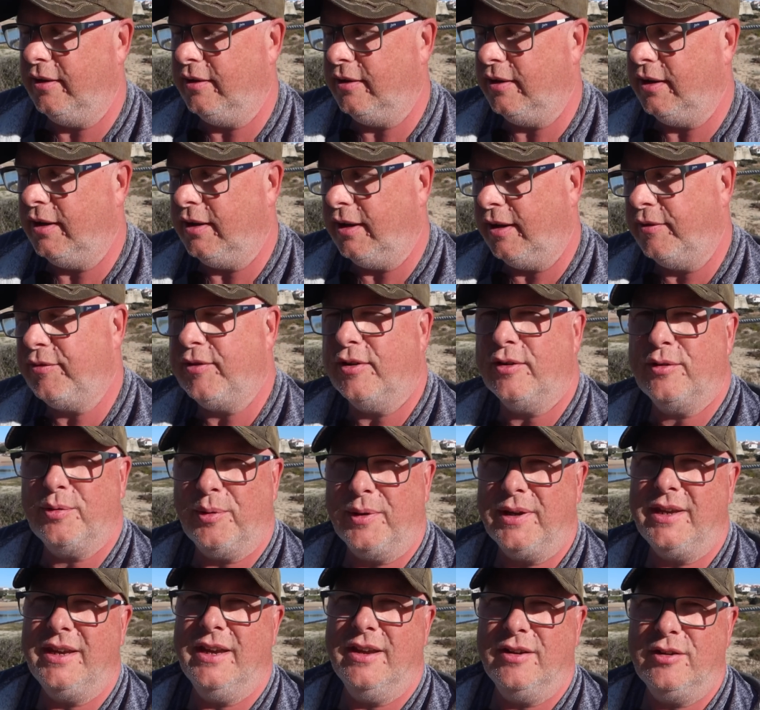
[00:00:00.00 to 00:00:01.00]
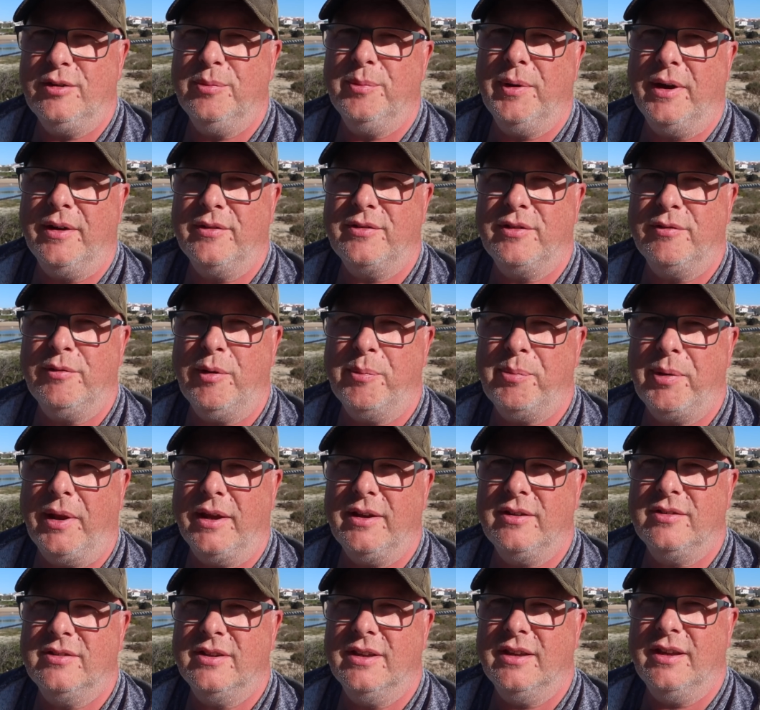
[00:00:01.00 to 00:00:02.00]
And then after 20 years, you might have to
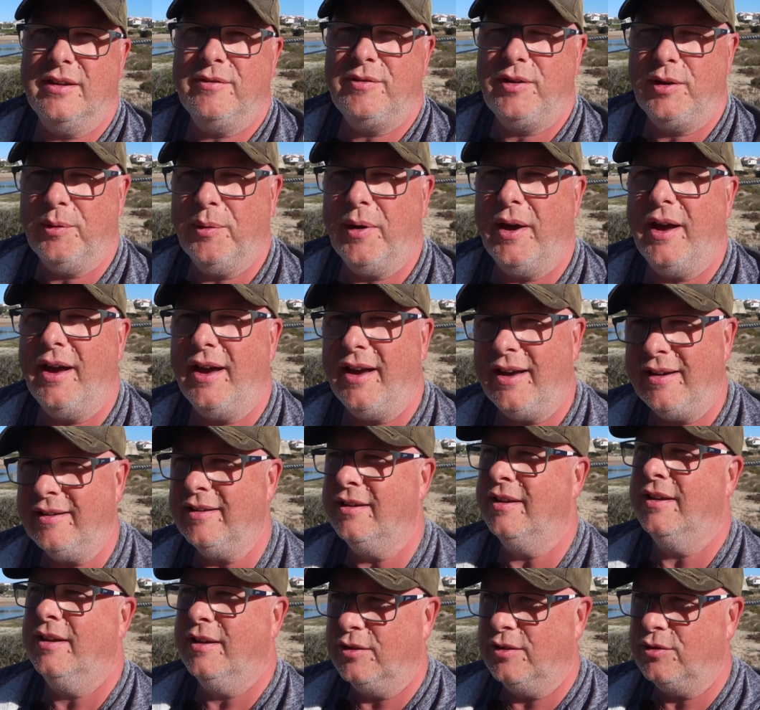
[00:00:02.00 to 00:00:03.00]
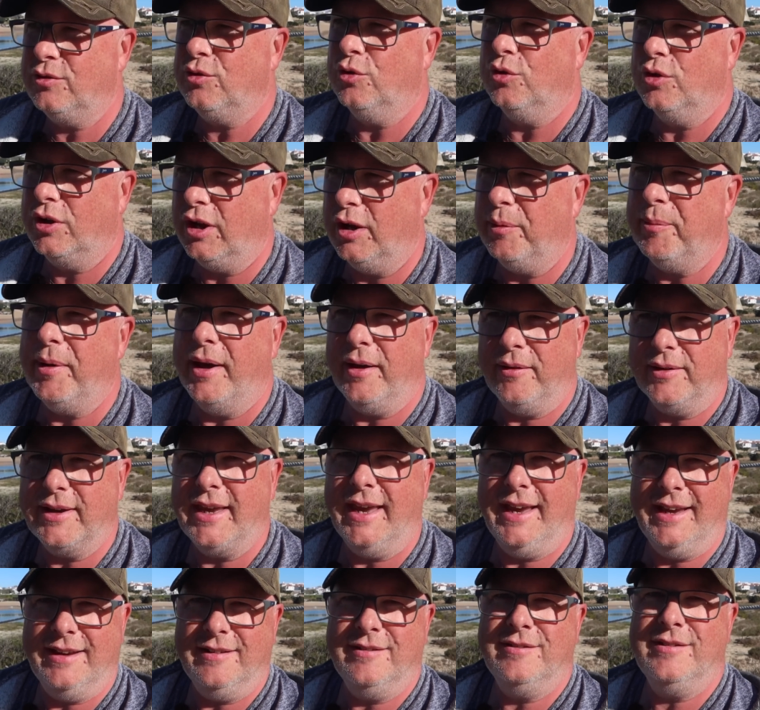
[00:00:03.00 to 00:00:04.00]
replace it if you are talking about
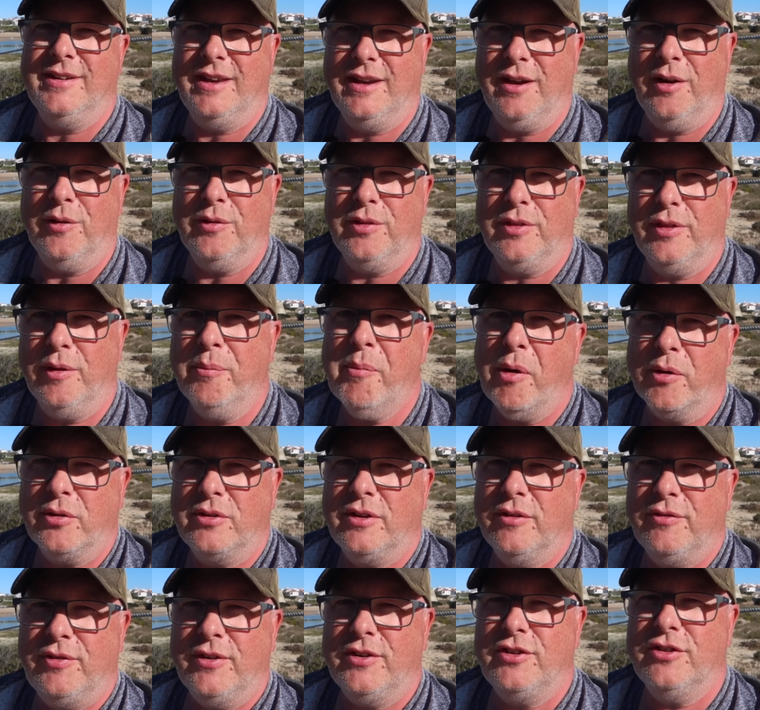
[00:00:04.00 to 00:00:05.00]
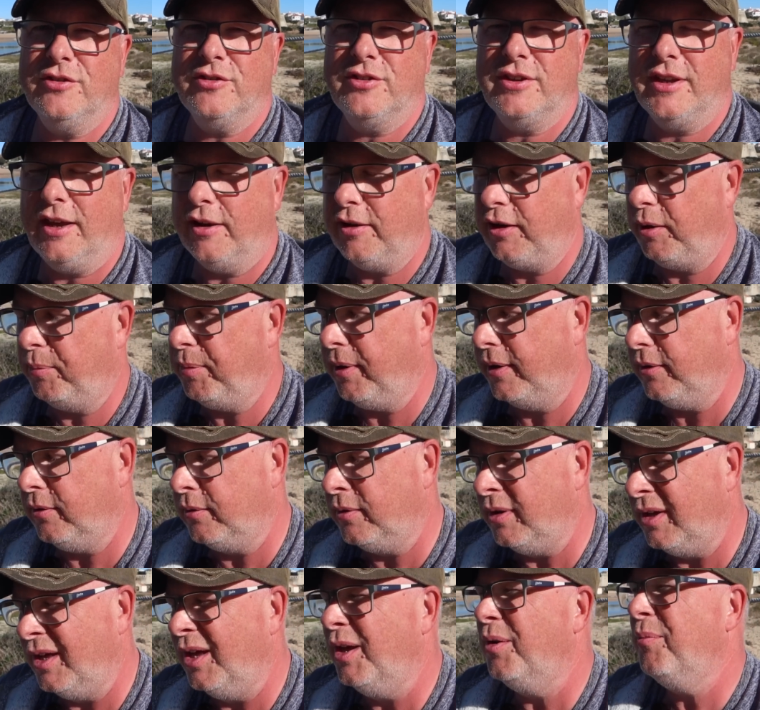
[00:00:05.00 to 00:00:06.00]
getting, you know, the most efficiency out of your
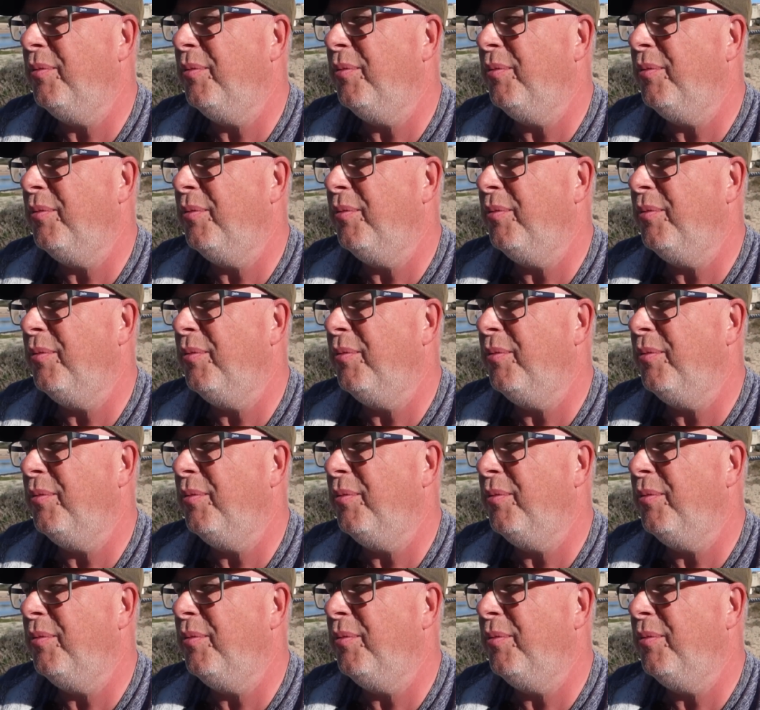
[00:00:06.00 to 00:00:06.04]
panel.